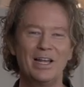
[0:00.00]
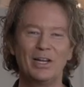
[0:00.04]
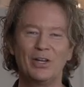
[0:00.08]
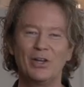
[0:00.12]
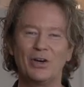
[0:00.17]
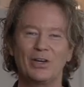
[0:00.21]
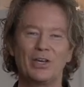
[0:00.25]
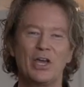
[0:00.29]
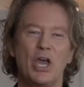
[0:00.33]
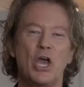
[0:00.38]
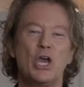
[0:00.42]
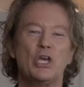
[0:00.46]

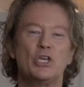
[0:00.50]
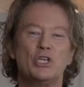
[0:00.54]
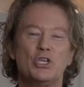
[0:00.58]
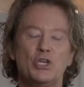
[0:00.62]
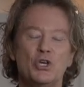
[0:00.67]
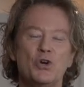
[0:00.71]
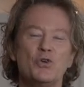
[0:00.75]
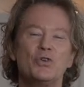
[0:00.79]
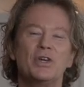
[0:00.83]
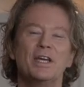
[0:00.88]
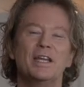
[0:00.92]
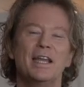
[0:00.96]
Look,
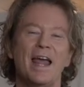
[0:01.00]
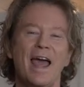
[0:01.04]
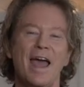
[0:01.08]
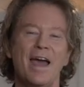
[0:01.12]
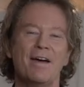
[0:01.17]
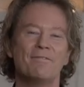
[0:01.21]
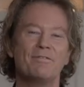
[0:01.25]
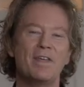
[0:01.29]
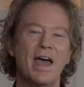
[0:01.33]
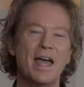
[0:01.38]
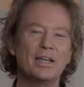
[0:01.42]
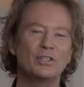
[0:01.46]
you can
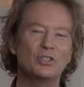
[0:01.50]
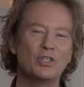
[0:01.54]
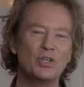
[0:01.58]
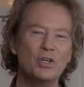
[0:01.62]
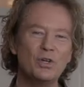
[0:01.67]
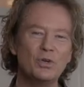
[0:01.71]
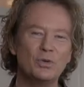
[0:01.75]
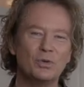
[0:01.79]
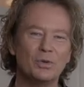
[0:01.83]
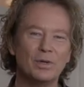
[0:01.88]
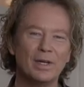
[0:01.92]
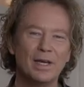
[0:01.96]
have that
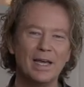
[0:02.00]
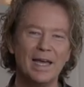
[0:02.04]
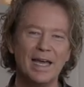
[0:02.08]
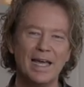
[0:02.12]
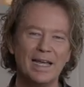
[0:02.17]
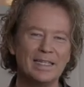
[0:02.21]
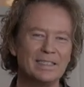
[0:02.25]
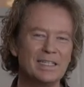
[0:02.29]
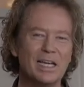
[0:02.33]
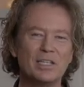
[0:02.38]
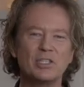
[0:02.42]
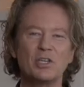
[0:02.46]
too.
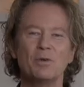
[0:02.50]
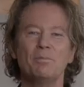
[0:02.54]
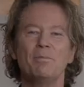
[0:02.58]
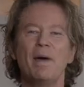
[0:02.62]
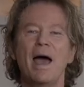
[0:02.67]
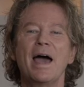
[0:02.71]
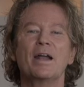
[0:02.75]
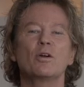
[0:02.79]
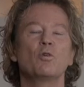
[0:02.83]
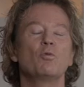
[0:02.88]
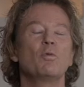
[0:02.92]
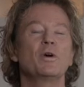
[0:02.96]
It doesn't
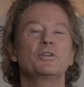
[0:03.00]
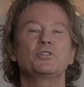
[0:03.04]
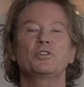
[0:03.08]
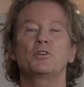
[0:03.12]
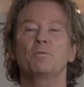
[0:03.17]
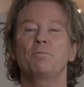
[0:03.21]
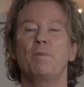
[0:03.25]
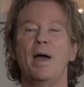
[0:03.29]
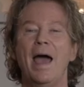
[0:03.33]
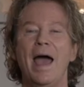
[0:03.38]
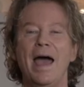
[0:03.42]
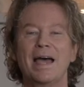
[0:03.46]
matter what
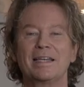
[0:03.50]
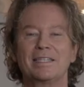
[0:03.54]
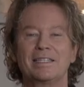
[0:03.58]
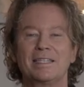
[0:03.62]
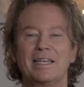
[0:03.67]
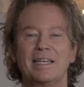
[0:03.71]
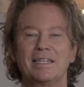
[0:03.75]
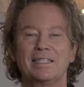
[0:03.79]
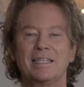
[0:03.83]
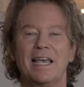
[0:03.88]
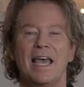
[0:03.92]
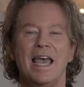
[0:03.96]
your
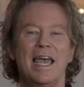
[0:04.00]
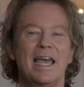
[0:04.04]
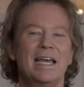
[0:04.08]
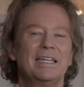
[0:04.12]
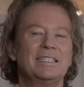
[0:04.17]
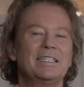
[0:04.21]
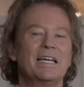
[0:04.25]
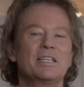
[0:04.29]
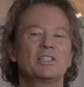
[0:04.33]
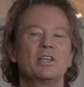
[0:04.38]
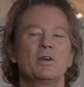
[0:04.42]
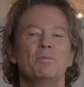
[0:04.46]
past is.
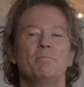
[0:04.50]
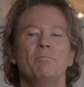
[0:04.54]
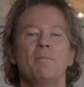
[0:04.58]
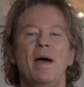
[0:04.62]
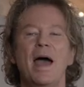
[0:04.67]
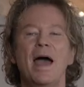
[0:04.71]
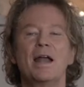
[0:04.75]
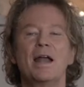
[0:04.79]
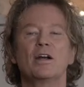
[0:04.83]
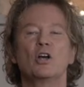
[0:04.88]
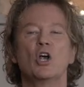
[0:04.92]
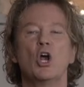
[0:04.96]
It doesn't
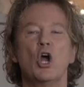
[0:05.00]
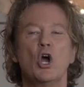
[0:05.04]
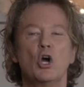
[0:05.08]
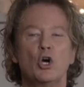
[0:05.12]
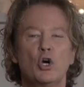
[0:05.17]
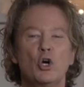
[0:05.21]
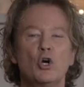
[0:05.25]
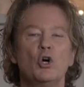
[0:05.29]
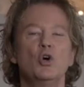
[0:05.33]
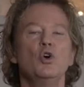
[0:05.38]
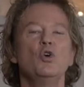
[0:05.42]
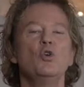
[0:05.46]
matter
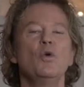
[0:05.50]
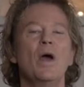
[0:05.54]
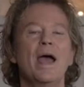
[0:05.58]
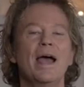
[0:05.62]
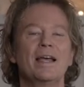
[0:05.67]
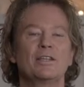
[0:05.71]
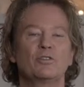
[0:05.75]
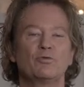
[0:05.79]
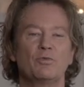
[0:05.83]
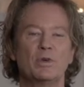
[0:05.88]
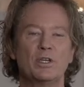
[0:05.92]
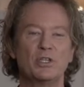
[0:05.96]
who
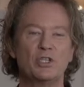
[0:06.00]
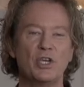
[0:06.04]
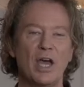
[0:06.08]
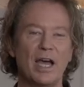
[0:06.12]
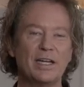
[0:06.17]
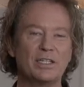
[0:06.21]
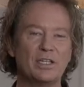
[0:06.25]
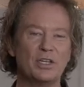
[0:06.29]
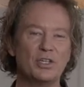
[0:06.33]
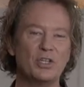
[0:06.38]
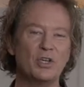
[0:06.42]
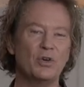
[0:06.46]
has
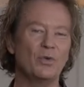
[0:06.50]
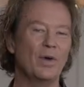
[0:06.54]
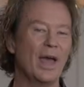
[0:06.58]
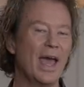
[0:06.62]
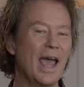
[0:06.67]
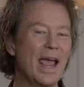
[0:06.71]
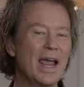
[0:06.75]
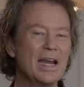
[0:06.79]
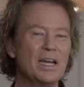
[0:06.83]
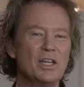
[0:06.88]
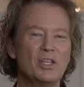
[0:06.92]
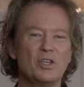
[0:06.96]
rejected you,
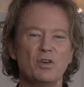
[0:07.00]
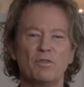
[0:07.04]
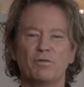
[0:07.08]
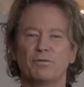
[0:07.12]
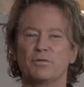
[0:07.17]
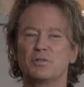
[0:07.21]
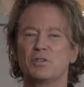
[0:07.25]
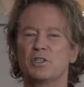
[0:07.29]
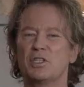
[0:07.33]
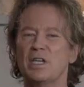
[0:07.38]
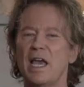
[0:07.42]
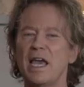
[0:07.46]
hated you,
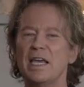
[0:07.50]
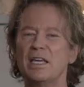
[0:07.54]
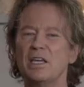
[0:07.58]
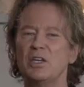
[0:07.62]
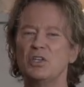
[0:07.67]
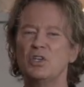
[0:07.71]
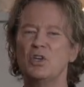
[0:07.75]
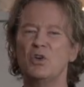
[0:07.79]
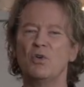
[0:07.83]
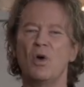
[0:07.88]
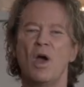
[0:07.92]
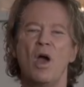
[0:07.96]

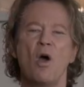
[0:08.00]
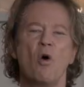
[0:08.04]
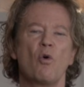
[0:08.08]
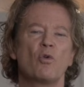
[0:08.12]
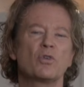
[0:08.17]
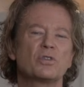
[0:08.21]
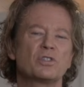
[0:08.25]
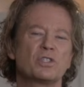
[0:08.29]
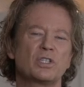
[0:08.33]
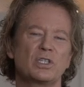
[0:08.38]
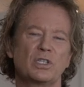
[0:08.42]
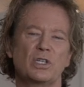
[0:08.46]
forsaken you,
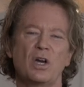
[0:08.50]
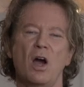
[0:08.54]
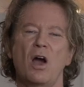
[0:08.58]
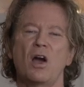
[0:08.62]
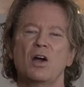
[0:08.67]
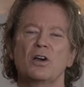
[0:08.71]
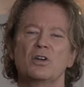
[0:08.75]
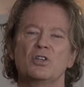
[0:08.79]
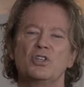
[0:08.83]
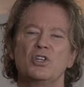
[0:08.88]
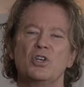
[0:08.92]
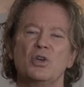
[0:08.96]
or
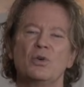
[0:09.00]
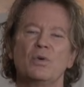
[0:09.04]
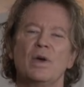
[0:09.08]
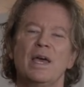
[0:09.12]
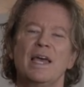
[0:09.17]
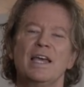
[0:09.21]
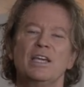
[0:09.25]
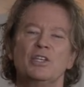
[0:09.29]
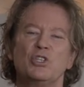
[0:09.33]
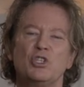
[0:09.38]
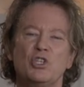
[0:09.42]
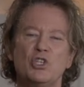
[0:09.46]
scarred you.
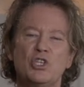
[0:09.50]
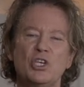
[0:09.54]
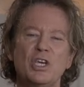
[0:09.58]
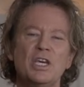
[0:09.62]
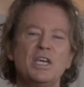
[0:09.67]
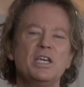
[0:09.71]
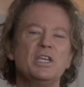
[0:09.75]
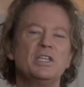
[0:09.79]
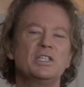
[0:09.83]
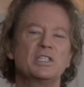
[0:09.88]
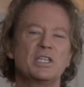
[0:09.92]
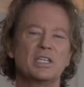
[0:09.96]

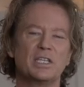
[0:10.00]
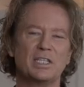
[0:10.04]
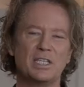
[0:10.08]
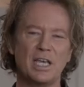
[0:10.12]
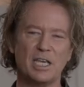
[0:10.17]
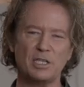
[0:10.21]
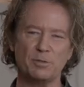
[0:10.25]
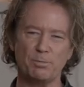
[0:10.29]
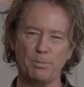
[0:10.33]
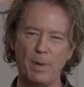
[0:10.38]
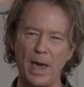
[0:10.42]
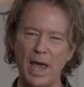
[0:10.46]
Jesus
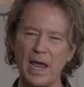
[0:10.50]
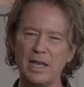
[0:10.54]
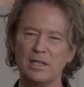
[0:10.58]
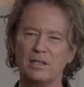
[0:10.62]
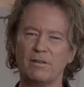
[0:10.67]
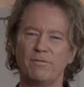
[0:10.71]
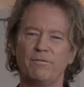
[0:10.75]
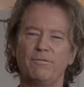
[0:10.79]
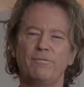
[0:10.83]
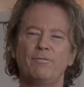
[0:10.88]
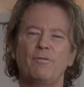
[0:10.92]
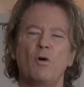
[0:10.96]
has paid
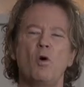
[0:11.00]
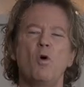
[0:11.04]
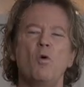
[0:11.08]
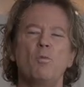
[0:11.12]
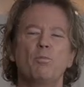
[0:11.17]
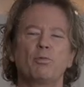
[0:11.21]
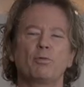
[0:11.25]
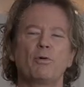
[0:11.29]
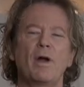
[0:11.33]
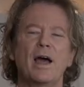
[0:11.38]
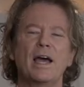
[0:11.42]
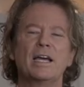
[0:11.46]
the full
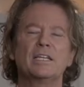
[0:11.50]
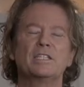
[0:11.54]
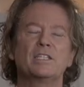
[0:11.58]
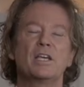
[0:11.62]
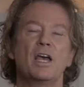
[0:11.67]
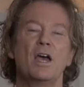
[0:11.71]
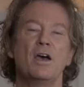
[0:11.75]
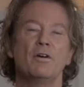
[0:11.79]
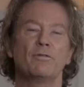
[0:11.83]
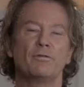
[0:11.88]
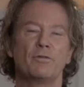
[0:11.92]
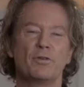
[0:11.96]
price
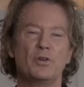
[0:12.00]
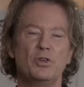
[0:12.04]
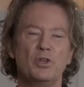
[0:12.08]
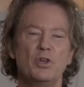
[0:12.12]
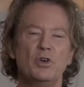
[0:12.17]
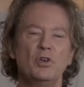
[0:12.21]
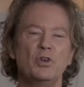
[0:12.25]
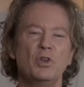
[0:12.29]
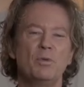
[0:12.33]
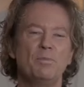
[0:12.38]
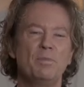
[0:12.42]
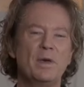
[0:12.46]
for
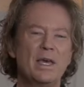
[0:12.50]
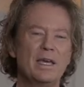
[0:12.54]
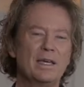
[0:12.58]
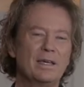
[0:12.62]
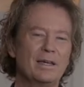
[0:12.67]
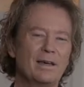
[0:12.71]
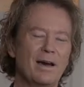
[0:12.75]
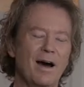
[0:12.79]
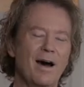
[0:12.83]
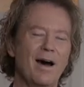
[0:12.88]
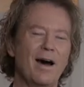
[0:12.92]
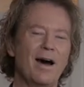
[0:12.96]
you to be
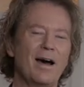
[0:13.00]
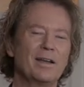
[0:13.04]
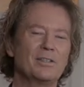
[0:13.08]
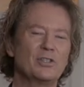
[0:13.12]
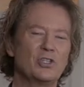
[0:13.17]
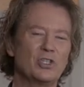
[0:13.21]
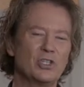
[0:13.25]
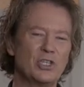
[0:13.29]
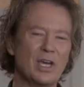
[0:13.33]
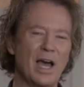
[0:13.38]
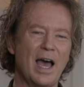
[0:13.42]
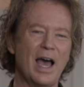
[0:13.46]

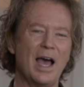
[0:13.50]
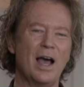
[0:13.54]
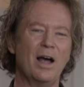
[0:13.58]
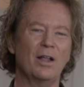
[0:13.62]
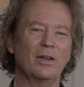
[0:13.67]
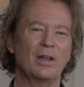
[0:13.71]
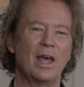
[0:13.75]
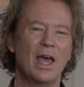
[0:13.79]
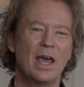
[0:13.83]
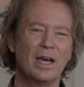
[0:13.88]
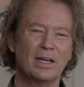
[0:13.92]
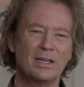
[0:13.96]
God's
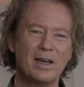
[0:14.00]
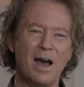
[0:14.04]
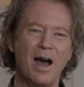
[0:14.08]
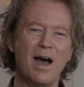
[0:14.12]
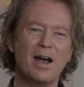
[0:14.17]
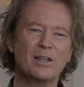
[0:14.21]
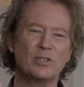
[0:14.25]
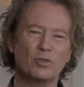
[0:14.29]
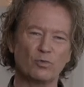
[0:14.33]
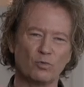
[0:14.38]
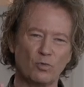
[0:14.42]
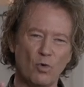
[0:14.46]
child,
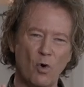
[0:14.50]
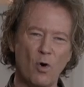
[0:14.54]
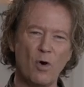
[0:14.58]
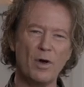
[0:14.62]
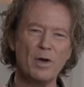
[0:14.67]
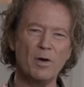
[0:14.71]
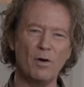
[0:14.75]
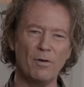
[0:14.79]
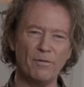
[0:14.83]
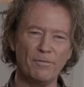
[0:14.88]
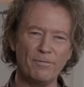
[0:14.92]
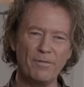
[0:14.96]
God's
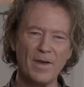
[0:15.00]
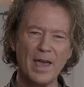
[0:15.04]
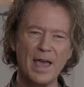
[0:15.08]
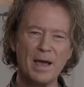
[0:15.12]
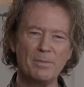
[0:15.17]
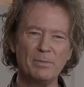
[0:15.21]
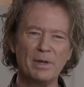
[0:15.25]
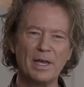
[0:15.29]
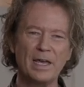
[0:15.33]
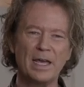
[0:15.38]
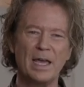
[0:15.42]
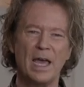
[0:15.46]
royal
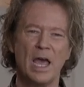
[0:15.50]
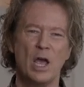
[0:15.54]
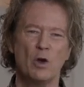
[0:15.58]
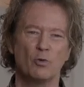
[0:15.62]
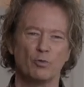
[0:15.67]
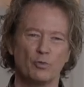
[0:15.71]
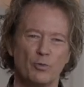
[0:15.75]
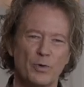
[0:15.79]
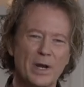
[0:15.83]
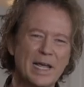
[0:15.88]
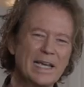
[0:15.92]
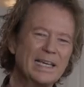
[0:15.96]
family,
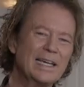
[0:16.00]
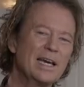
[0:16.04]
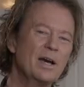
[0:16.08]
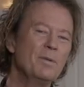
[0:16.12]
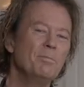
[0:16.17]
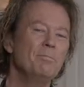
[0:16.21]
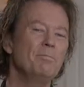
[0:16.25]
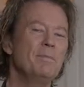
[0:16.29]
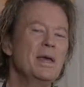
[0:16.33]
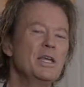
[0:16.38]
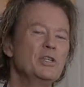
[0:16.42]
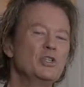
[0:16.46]

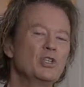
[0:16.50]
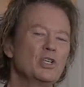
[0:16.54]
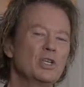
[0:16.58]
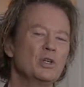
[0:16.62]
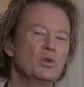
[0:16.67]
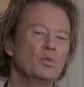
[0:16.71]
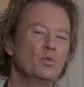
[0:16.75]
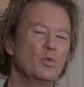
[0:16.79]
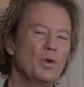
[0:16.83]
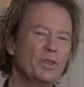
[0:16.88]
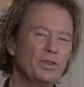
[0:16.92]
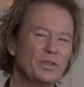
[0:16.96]

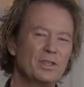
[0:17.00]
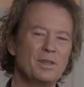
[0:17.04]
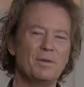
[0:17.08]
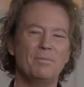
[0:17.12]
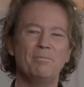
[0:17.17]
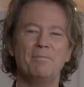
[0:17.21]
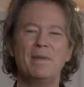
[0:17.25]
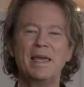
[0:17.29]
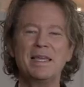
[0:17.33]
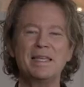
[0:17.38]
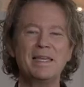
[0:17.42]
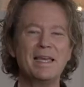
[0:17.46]
recommissioned with
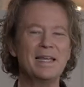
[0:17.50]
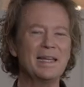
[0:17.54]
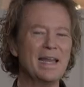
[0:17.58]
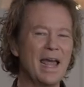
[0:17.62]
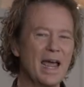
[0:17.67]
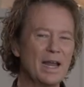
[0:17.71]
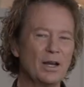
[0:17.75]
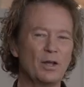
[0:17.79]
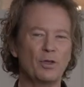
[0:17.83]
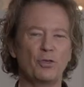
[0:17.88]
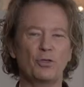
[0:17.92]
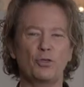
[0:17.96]
dominion
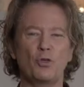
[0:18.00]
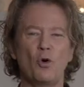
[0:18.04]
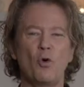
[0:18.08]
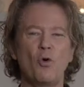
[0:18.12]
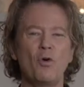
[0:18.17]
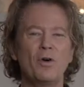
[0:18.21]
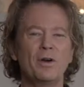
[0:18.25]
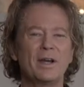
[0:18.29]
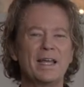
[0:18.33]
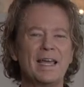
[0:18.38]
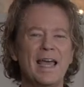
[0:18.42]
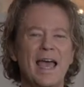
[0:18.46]
and
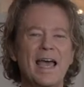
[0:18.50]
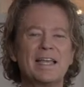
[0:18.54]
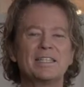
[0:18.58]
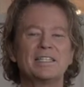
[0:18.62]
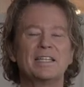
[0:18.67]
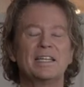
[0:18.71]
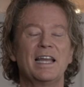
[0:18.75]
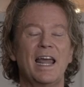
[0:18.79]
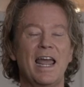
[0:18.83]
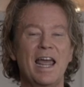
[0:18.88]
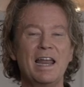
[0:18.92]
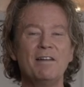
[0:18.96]
authority as
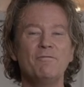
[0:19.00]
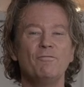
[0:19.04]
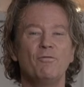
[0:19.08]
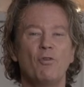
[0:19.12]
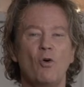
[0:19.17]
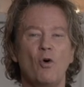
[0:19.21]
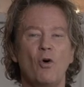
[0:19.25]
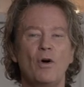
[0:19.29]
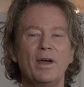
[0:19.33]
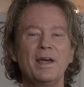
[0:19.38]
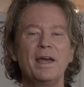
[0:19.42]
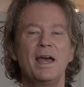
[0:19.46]
an
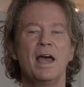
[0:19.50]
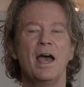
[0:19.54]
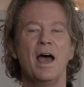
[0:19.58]
envoy